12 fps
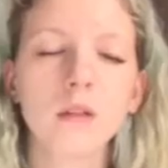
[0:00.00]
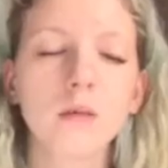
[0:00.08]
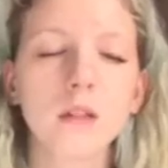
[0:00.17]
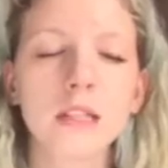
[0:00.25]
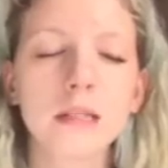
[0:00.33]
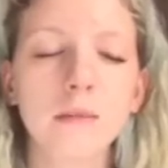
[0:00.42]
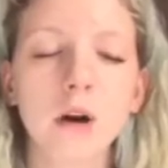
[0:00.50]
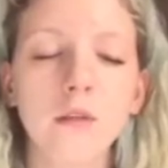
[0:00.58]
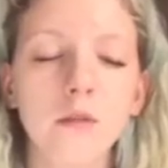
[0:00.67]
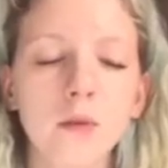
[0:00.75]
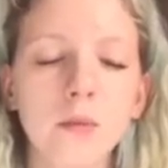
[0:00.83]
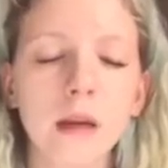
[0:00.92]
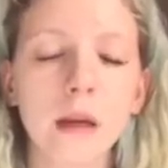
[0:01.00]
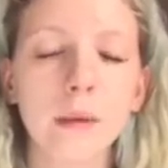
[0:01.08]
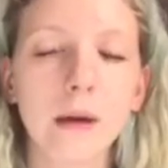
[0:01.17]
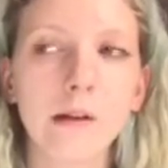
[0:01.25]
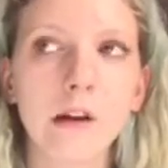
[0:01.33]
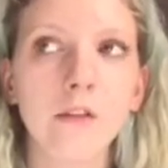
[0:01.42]
which isn't part of community
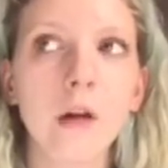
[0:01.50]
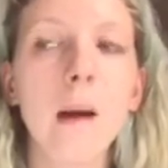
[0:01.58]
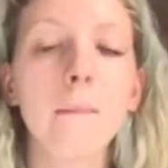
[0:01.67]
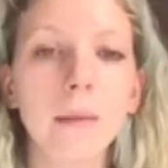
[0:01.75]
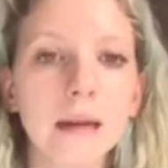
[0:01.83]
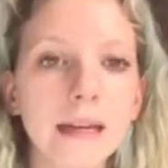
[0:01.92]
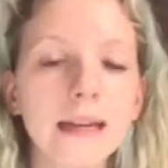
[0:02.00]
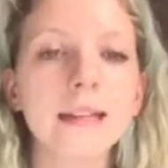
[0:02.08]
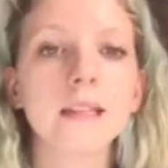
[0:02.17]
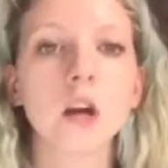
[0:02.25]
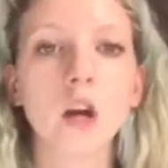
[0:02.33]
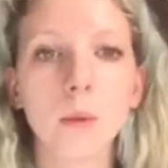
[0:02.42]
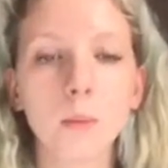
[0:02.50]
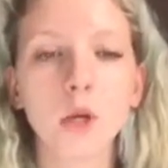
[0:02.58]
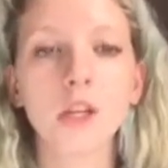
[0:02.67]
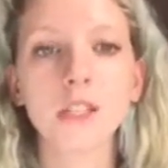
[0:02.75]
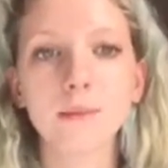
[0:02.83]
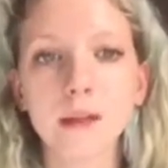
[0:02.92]
mental health, but it is a
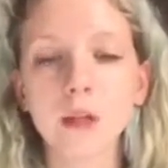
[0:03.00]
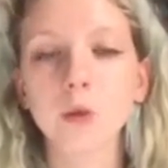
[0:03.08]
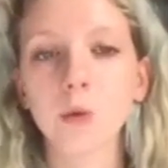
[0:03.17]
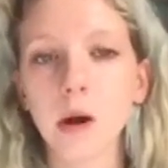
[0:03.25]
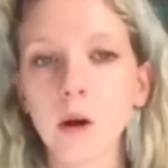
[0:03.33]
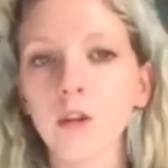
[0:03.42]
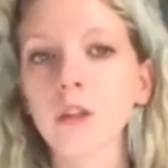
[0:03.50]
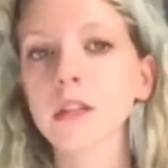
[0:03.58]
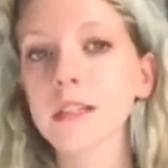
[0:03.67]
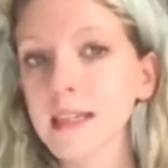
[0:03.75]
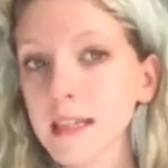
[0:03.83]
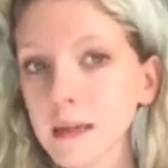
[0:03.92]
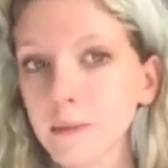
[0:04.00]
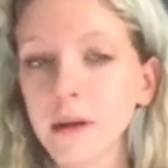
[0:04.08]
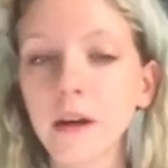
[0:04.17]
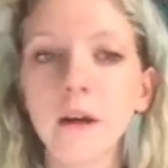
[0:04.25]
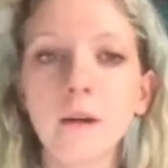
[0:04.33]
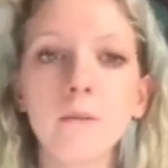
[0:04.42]
community mental health team.
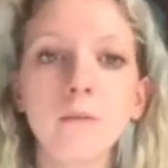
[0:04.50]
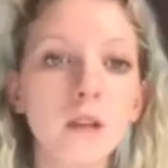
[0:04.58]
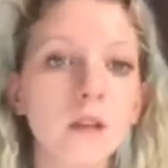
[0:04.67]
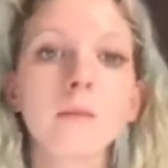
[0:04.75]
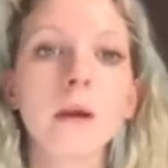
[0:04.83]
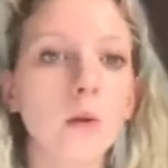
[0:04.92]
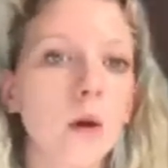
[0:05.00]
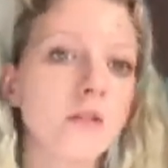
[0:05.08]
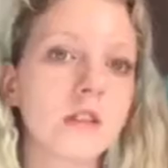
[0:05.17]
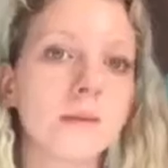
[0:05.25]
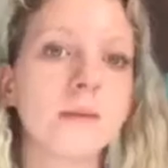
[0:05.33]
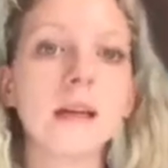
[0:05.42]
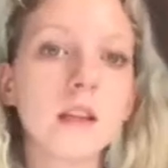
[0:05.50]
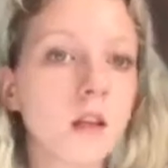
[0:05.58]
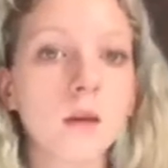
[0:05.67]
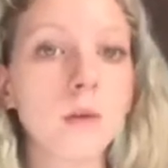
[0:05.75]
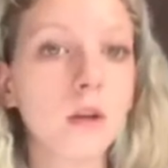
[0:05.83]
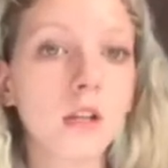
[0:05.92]
It's a mental health team in the
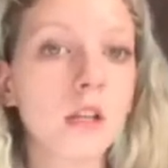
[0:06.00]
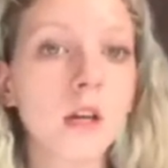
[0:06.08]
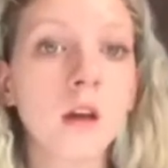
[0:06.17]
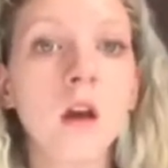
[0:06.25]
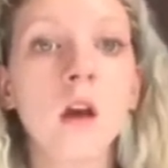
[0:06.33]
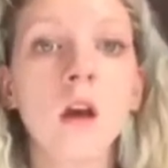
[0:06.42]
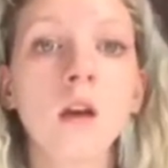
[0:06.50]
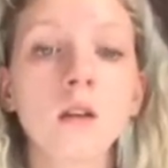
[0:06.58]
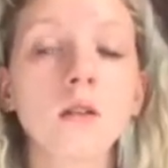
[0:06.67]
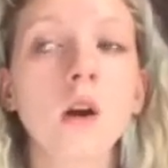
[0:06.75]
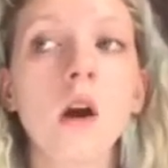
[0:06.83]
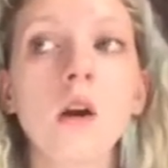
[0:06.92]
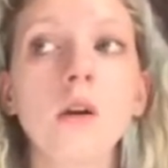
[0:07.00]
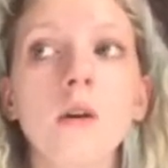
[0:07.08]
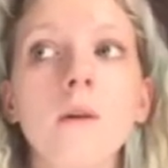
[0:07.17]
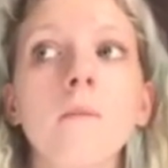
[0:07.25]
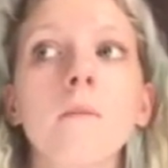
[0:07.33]
community. So